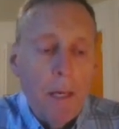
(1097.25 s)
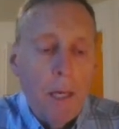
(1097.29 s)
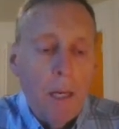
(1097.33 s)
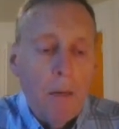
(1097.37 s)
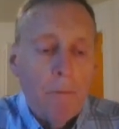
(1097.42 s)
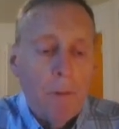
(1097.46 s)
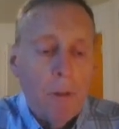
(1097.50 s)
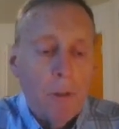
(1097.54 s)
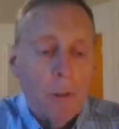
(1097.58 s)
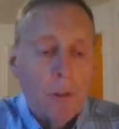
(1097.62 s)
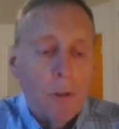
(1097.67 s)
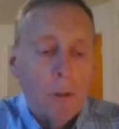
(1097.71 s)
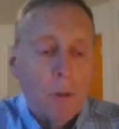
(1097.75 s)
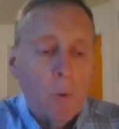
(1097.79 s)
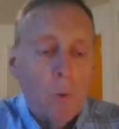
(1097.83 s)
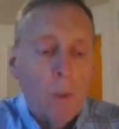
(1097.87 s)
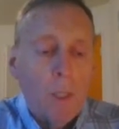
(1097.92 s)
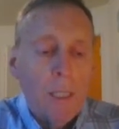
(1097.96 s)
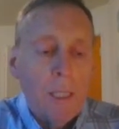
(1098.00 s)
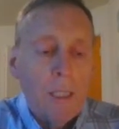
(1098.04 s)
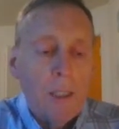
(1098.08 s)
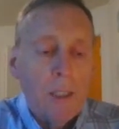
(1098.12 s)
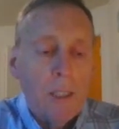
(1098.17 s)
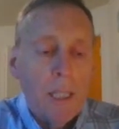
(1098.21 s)
In verse
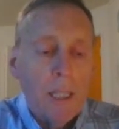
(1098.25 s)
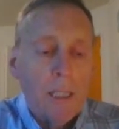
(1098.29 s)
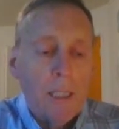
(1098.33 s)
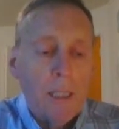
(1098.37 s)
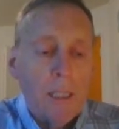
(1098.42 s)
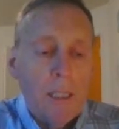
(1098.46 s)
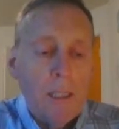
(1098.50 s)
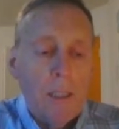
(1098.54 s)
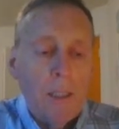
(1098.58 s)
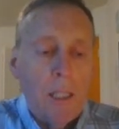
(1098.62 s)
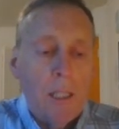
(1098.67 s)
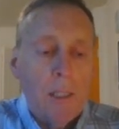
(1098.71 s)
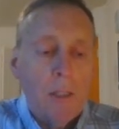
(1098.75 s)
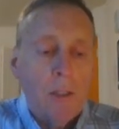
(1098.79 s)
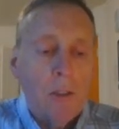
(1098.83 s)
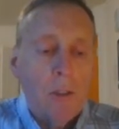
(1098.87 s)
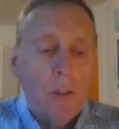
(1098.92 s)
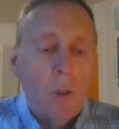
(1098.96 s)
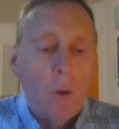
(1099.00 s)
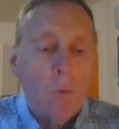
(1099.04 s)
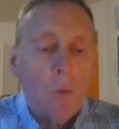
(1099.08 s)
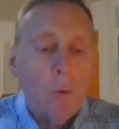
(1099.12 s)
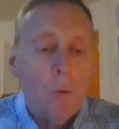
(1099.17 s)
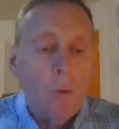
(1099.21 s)
26 he says,
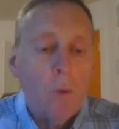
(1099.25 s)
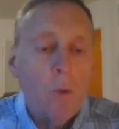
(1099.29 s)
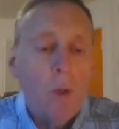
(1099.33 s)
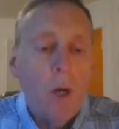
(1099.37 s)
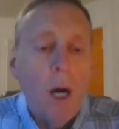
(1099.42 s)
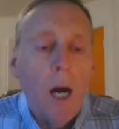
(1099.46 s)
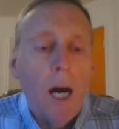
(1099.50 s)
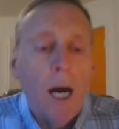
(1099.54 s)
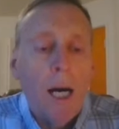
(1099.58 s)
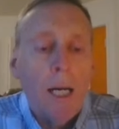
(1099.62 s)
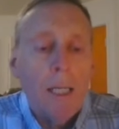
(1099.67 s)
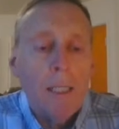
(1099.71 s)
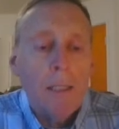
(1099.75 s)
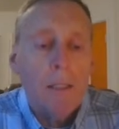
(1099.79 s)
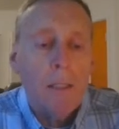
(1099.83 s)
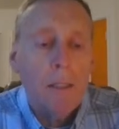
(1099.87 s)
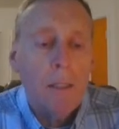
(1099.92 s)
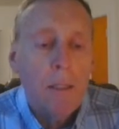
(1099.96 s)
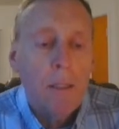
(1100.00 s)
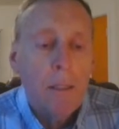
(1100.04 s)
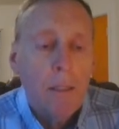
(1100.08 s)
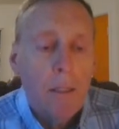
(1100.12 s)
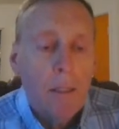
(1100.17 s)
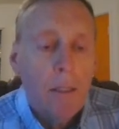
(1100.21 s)
so do not
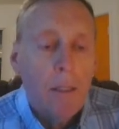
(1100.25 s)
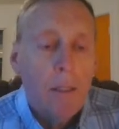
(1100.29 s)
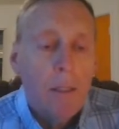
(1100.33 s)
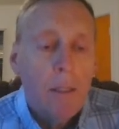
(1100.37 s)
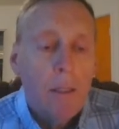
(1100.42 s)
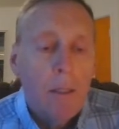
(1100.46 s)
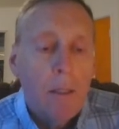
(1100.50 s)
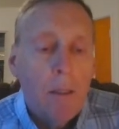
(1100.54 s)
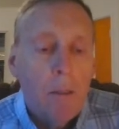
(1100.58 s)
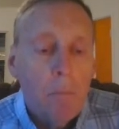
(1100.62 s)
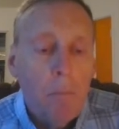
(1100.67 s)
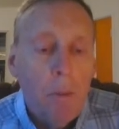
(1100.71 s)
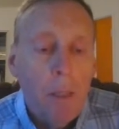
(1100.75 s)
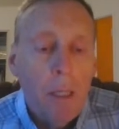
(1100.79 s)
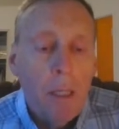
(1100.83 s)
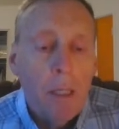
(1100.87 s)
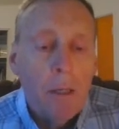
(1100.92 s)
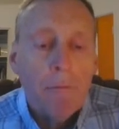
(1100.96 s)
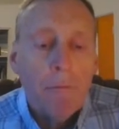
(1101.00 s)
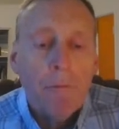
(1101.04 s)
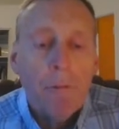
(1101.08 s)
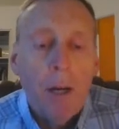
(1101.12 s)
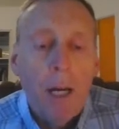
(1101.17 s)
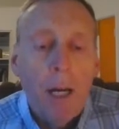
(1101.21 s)
be
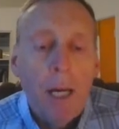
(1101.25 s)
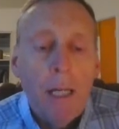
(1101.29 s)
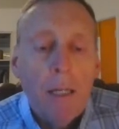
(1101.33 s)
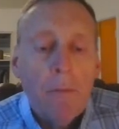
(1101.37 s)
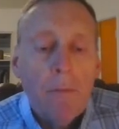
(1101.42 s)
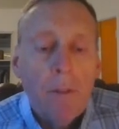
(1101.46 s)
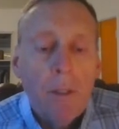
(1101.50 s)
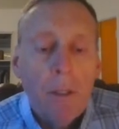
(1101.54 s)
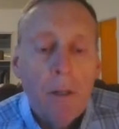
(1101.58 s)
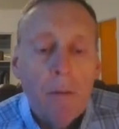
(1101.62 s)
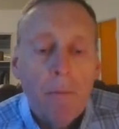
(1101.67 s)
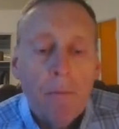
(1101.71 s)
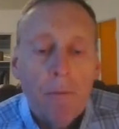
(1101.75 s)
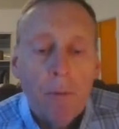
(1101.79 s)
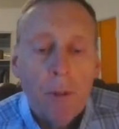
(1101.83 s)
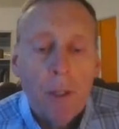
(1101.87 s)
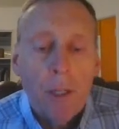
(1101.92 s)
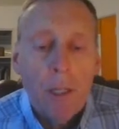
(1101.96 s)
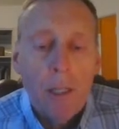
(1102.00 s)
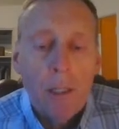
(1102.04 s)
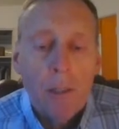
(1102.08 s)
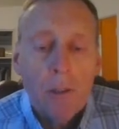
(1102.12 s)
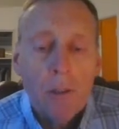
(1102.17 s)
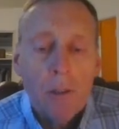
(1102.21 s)
afraid of them, for
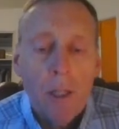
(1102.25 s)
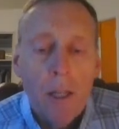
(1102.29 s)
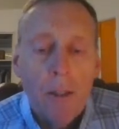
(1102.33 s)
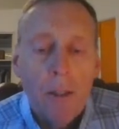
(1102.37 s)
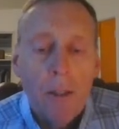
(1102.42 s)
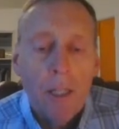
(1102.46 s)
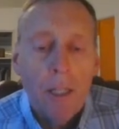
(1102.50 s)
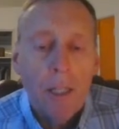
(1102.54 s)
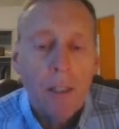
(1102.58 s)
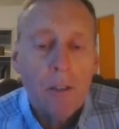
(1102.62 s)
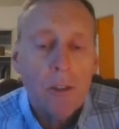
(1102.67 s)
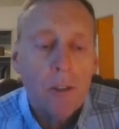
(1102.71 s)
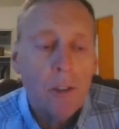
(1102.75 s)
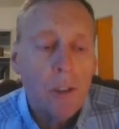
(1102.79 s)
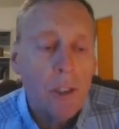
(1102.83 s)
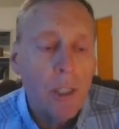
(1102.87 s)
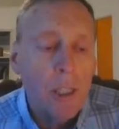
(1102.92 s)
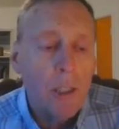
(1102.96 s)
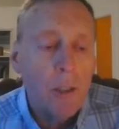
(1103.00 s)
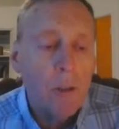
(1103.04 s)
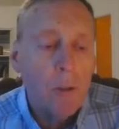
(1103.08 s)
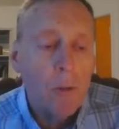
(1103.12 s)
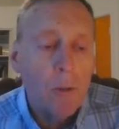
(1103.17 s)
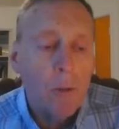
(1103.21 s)
there is nothing
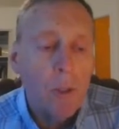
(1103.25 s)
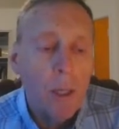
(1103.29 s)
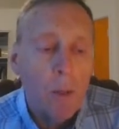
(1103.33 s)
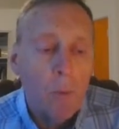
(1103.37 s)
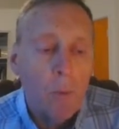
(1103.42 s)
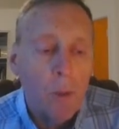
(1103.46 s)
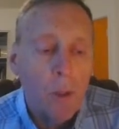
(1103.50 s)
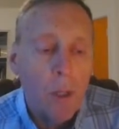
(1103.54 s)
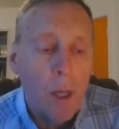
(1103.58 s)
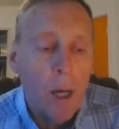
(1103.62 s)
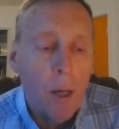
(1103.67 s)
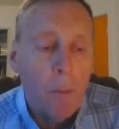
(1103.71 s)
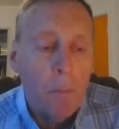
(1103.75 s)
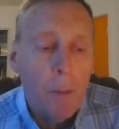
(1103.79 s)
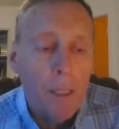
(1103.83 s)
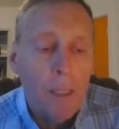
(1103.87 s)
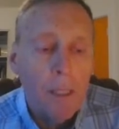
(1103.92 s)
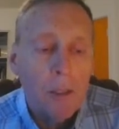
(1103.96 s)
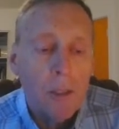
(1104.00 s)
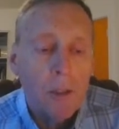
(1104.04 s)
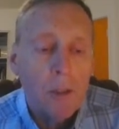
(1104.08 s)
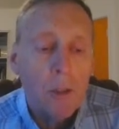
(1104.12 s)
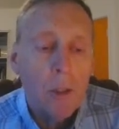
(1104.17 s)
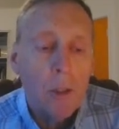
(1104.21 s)
concealed that will not be
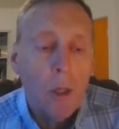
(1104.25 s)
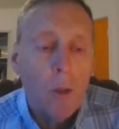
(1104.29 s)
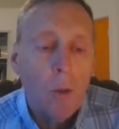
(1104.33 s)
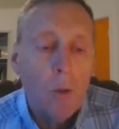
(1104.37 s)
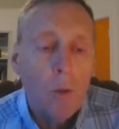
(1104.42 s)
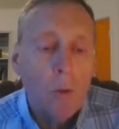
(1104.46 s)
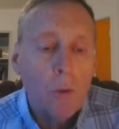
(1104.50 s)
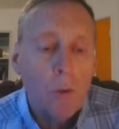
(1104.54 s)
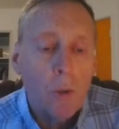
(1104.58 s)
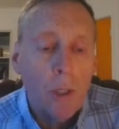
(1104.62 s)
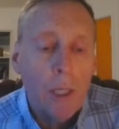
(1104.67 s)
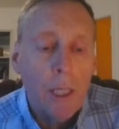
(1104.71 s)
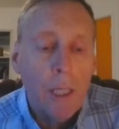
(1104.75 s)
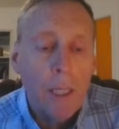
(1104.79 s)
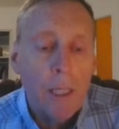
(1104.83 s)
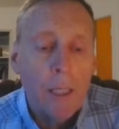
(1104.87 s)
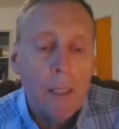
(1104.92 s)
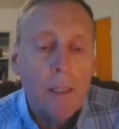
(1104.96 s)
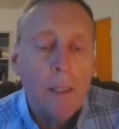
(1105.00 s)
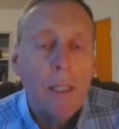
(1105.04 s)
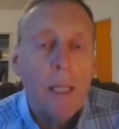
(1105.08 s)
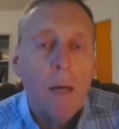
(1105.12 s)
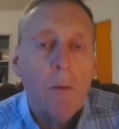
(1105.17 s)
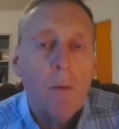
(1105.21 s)
disclosed or
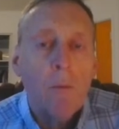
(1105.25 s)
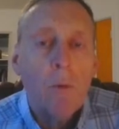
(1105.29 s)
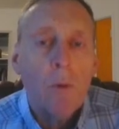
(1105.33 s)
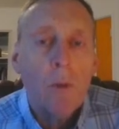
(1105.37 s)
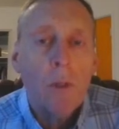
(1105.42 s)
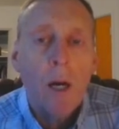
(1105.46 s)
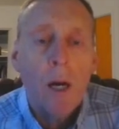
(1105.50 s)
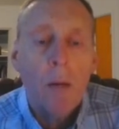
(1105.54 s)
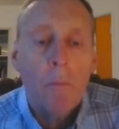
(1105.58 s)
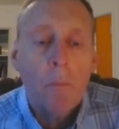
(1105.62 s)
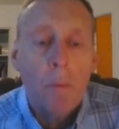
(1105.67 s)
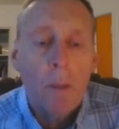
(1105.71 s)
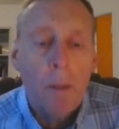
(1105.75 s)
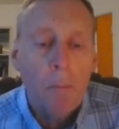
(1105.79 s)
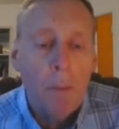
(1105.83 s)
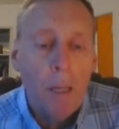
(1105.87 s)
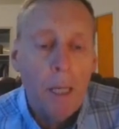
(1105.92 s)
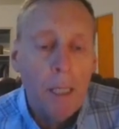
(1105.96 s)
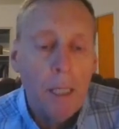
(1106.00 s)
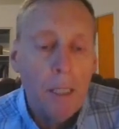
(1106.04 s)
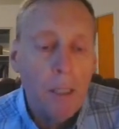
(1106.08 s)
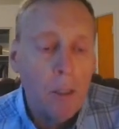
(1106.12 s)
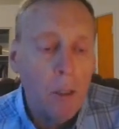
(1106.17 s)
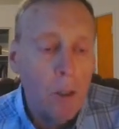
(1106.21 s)
hidden that will not be
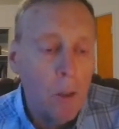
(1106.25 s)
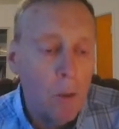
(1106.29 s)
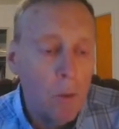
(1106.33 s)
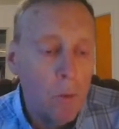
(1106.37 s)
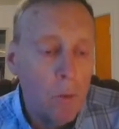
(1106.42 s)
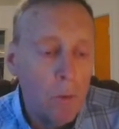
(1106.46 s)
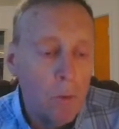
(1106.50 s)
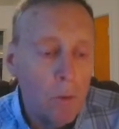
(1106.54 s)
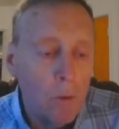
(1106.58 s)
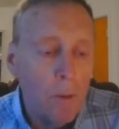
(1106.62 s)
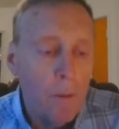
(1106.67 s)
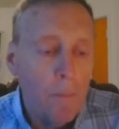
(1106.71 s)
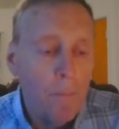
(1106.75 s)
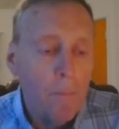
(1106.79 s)
made known.